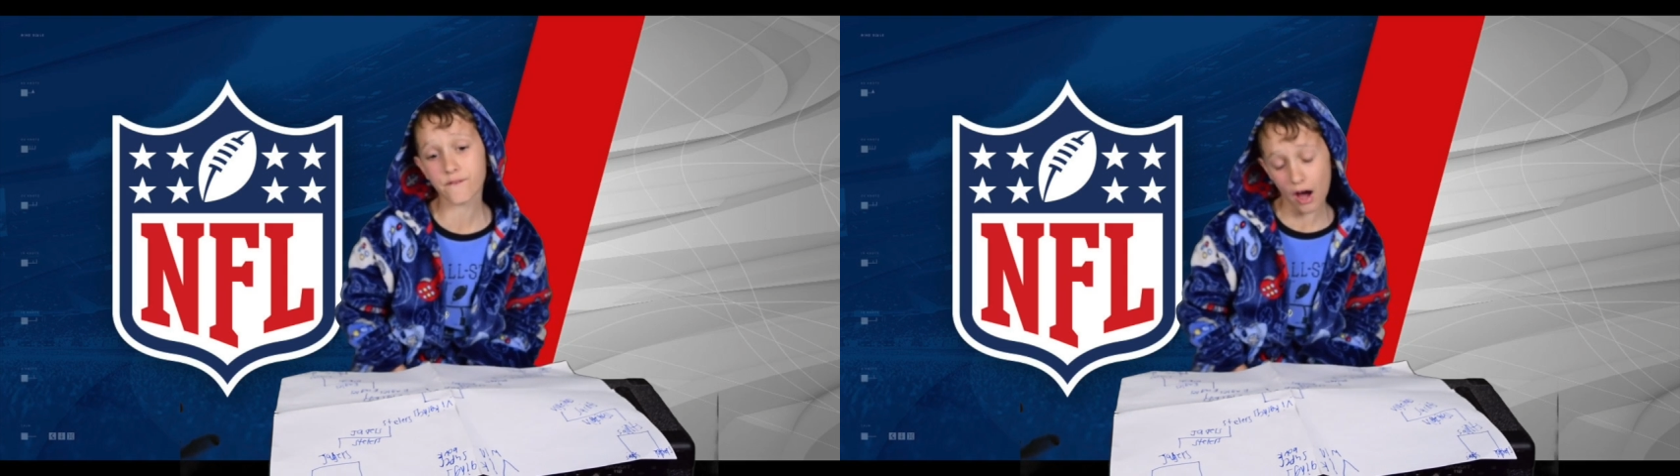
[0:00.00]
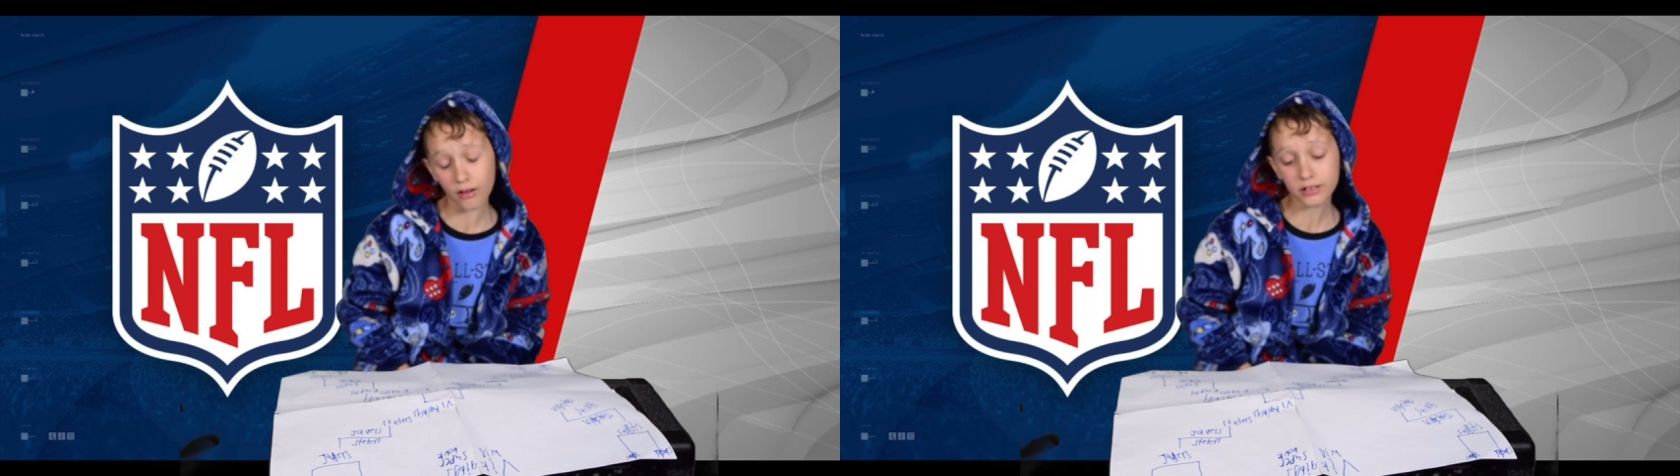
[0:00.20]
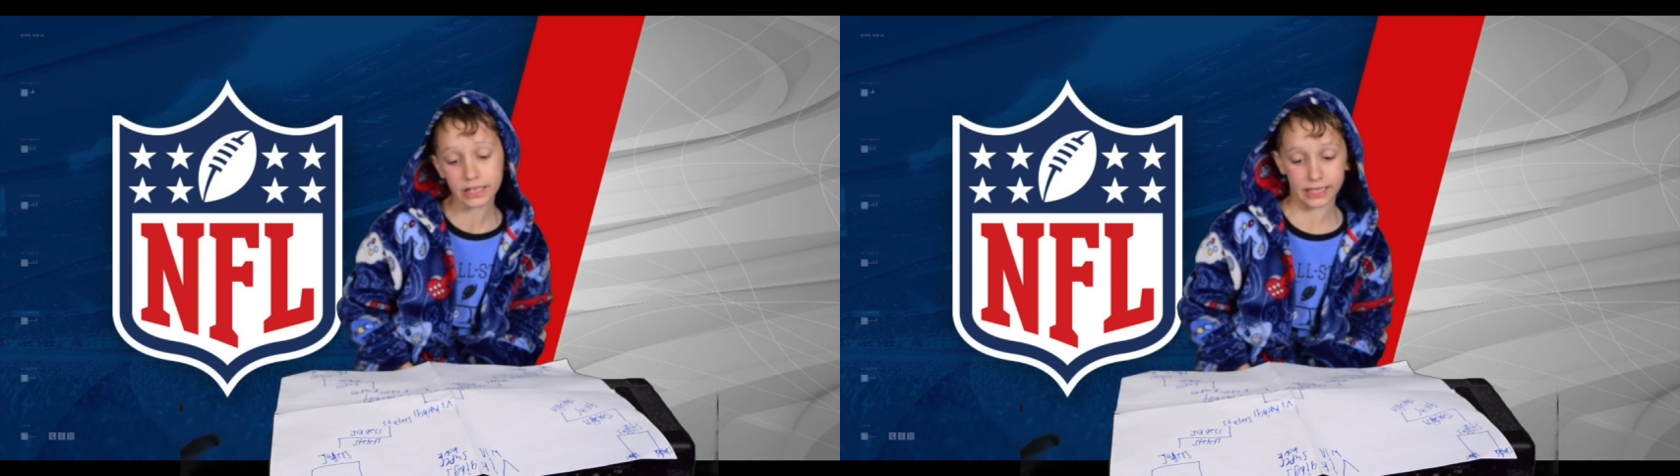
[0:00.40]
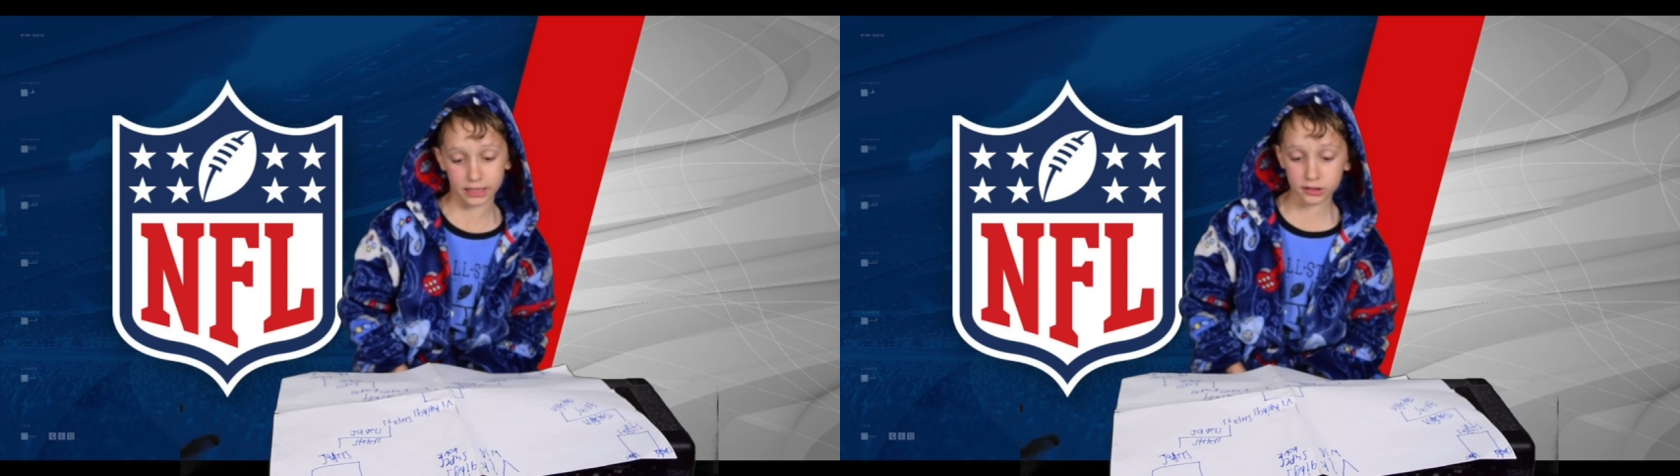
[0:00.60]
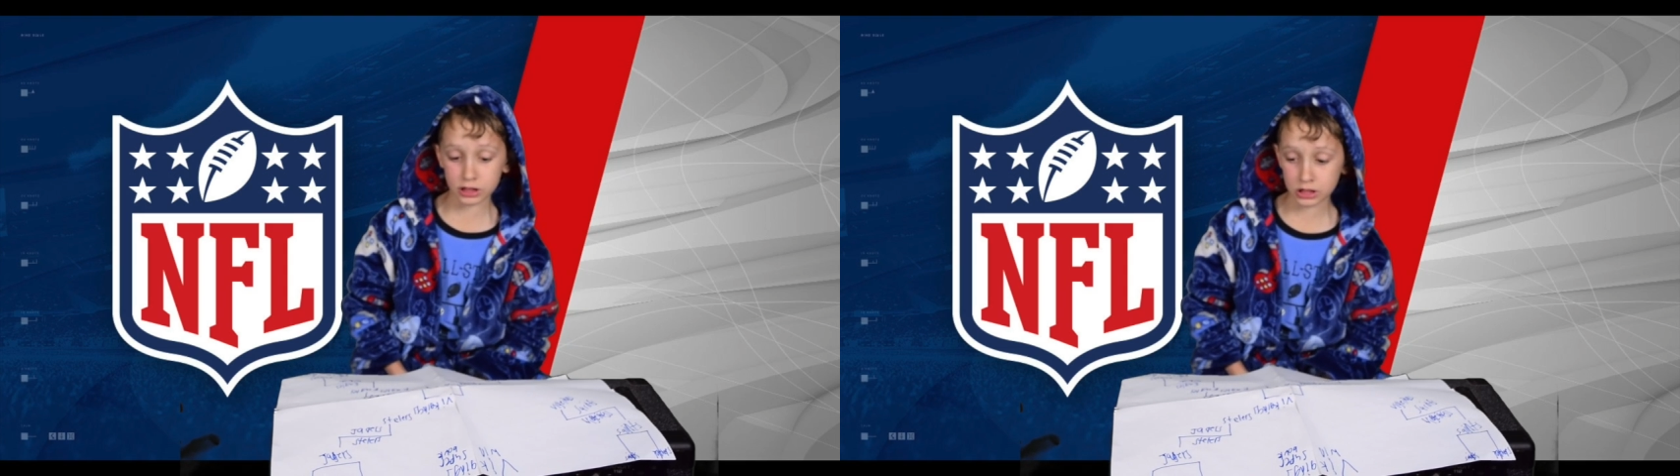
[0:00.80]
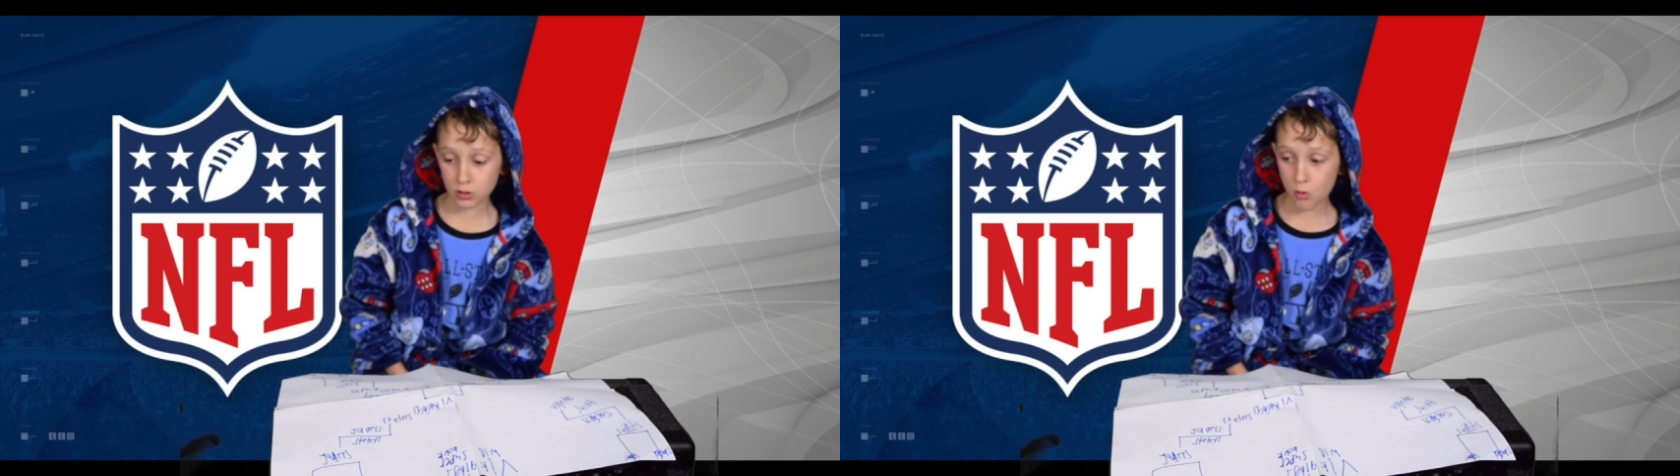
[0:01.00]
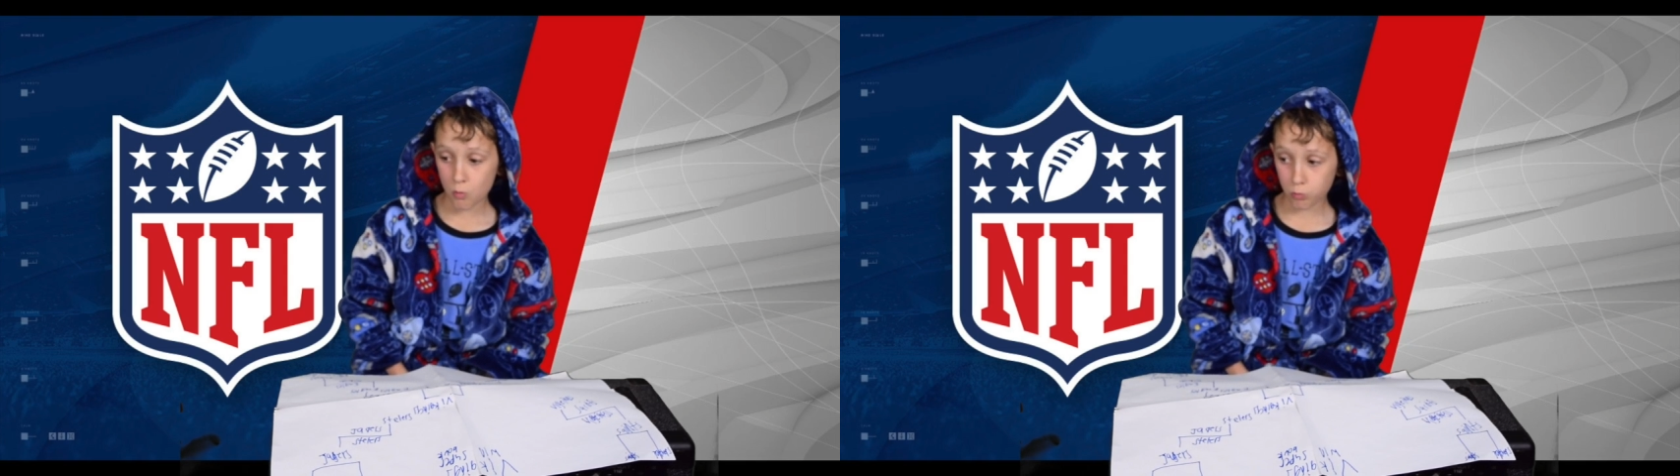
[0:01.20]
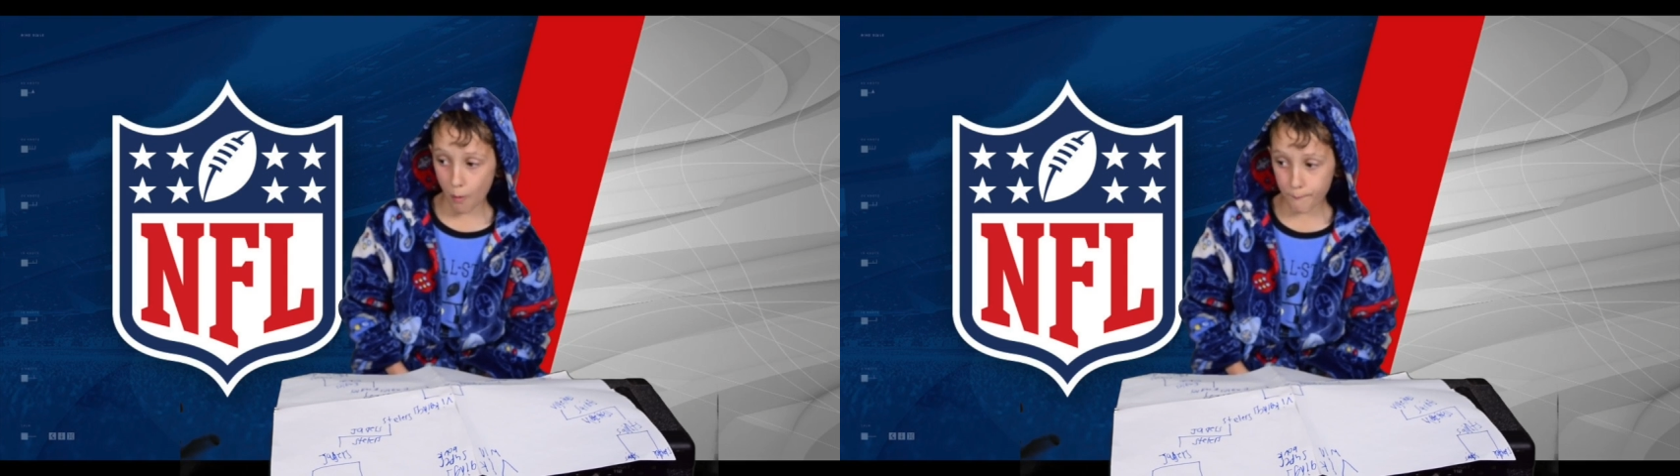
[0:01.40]
Falcons
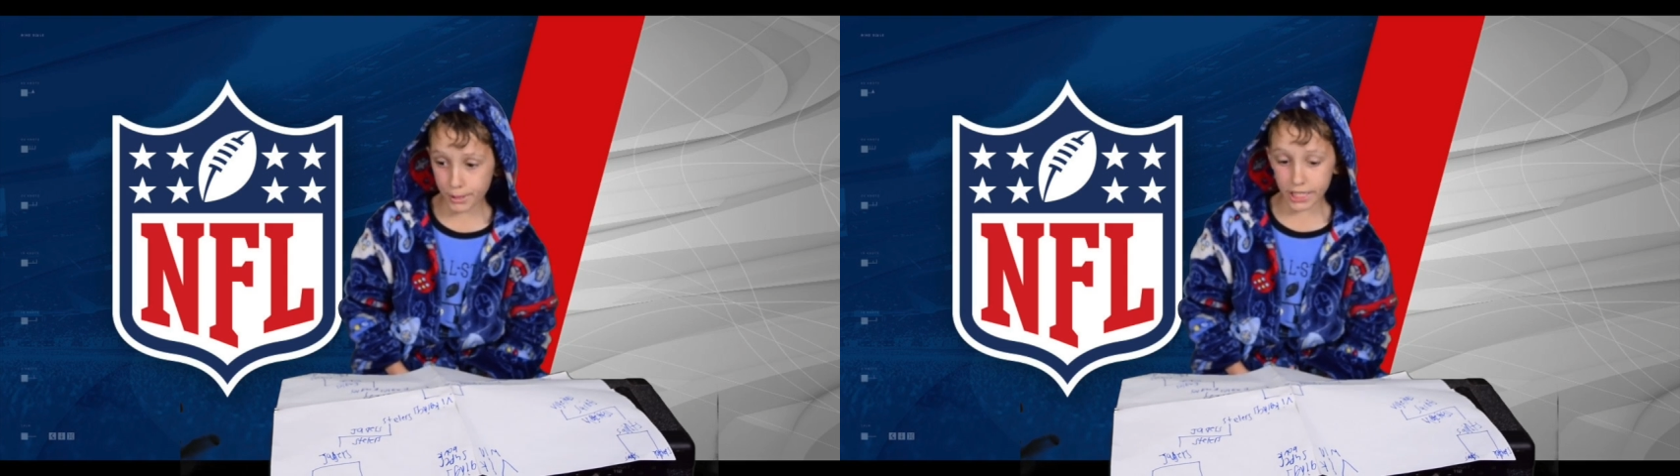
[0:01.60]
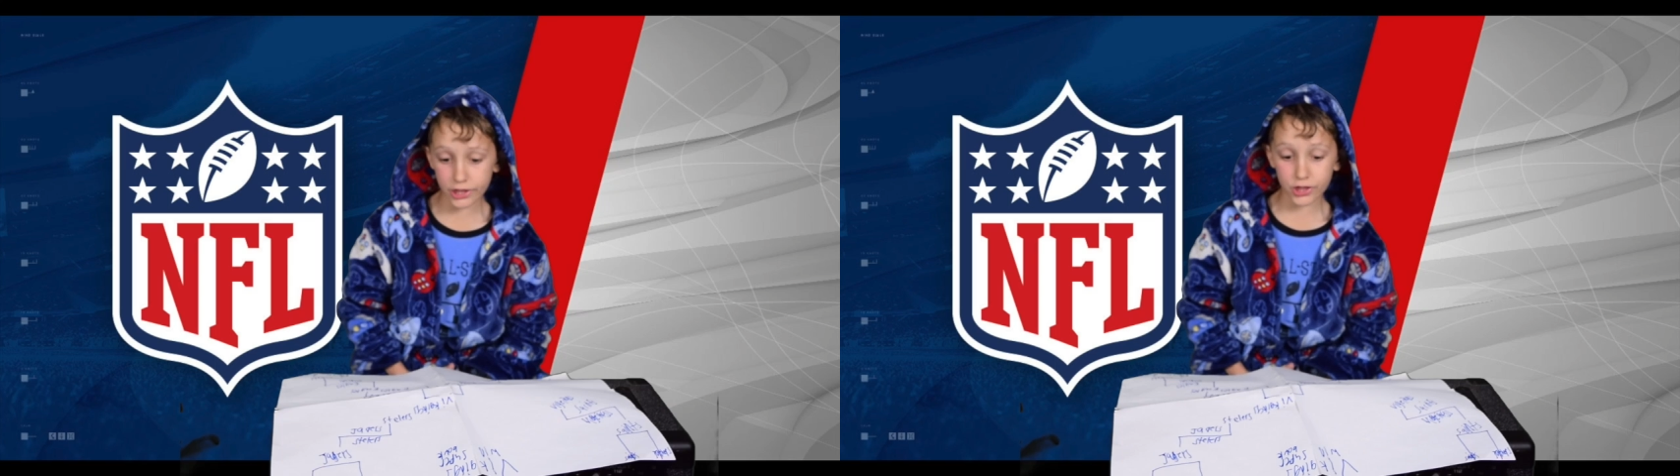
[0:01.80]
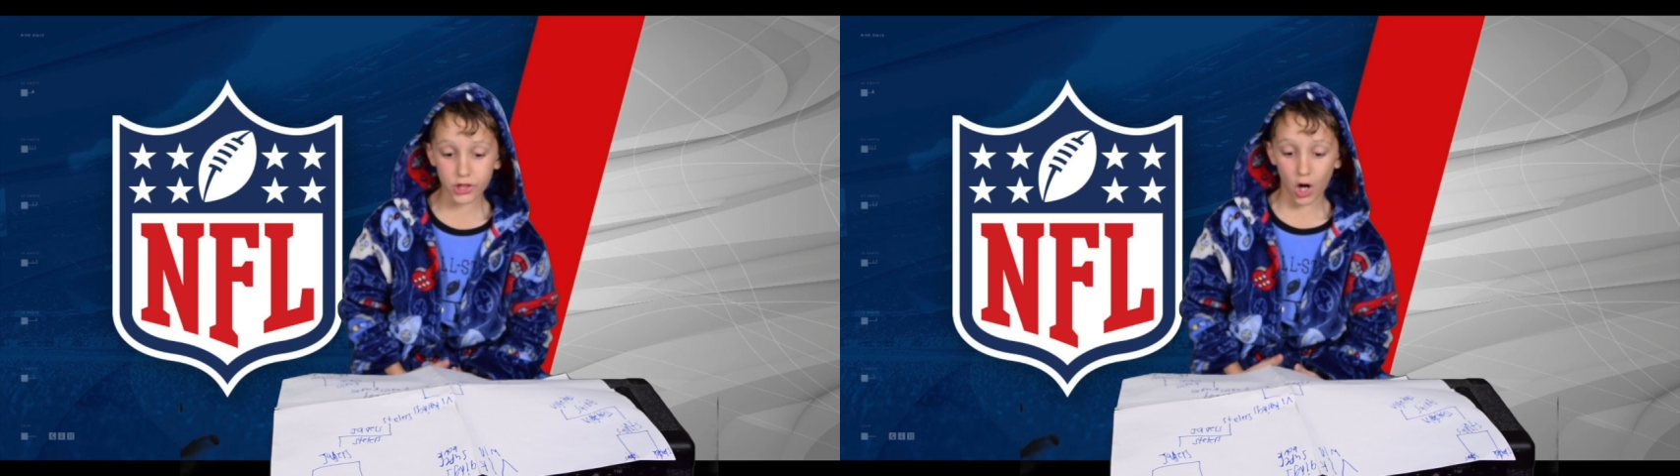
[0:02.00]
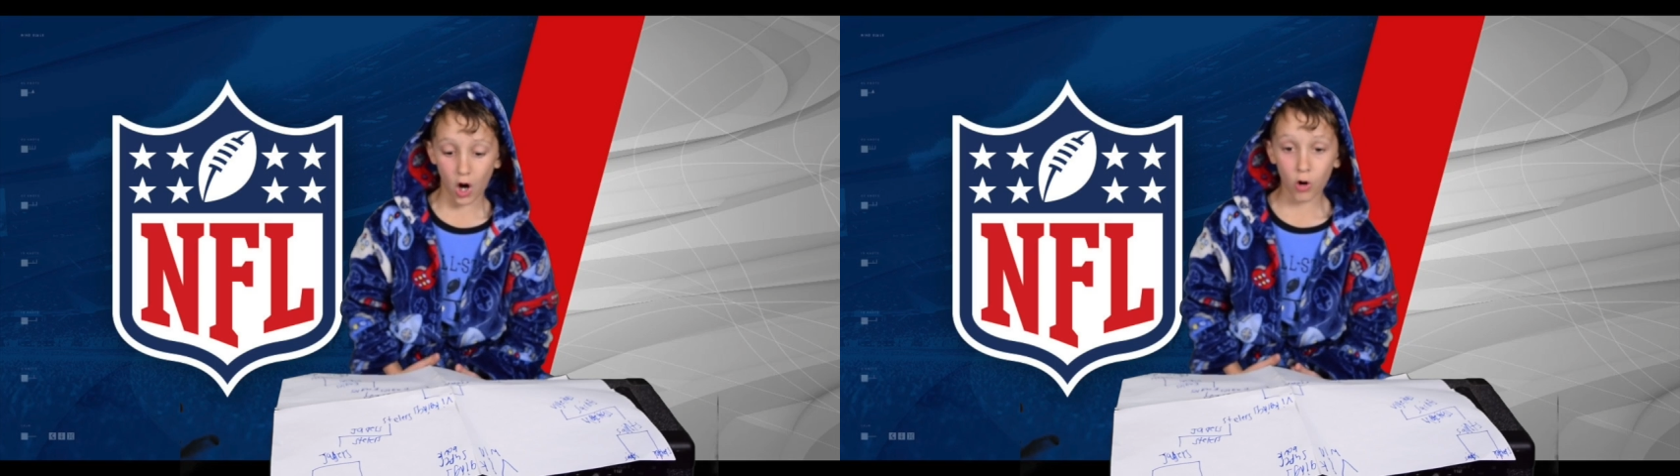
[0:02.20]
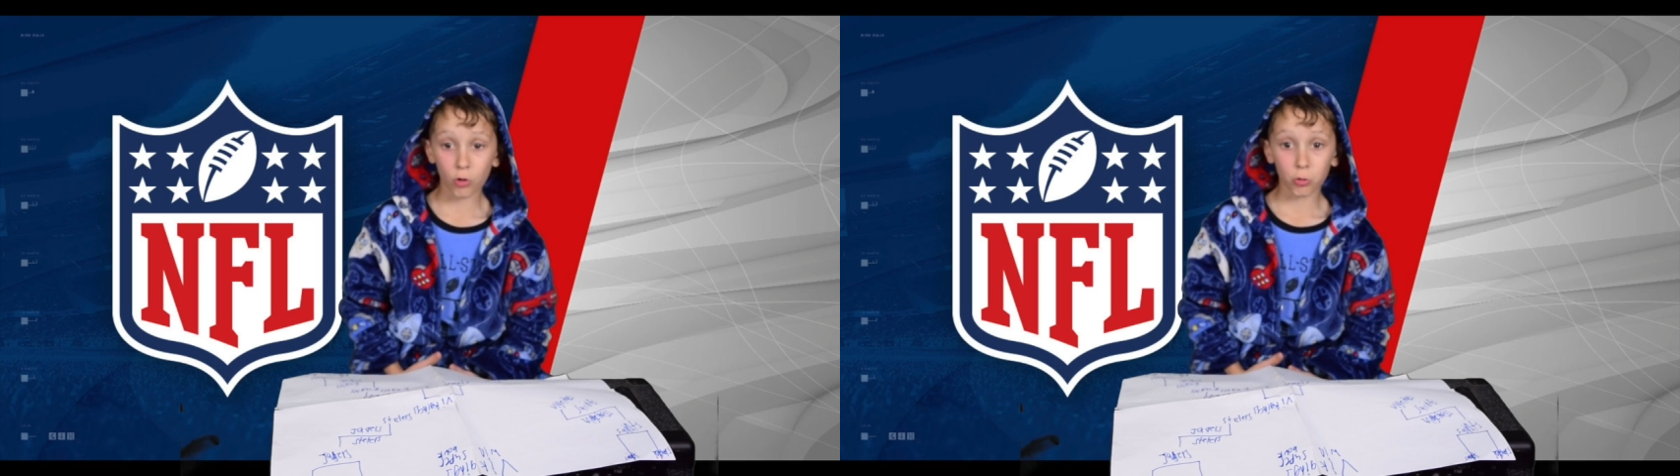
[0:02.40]
will beat the